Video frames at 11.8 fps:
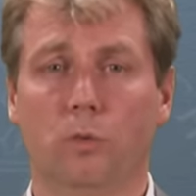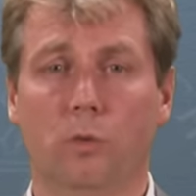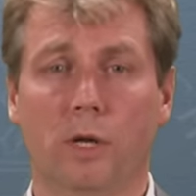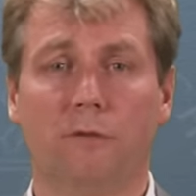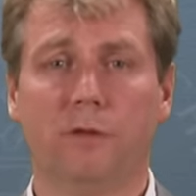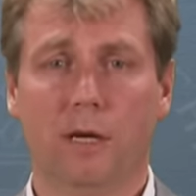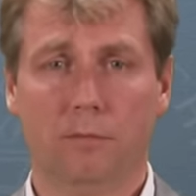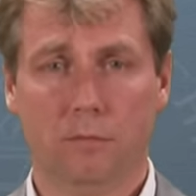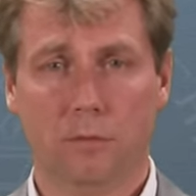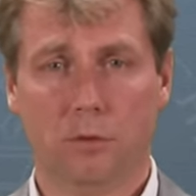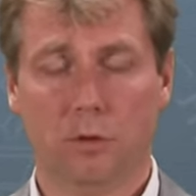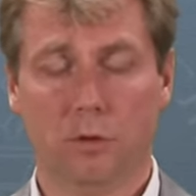one of
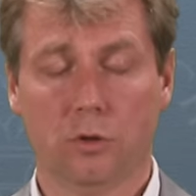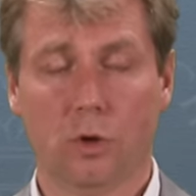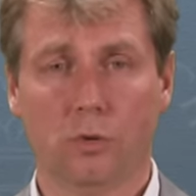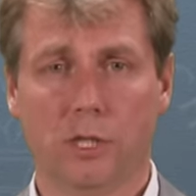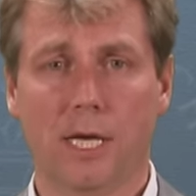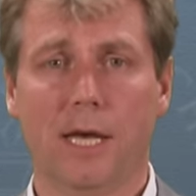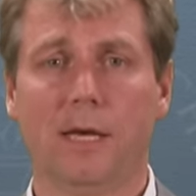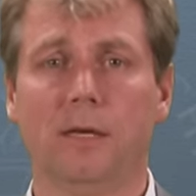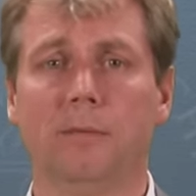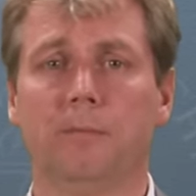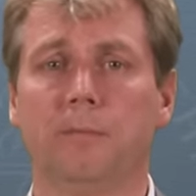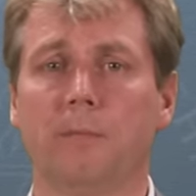them, Rogier,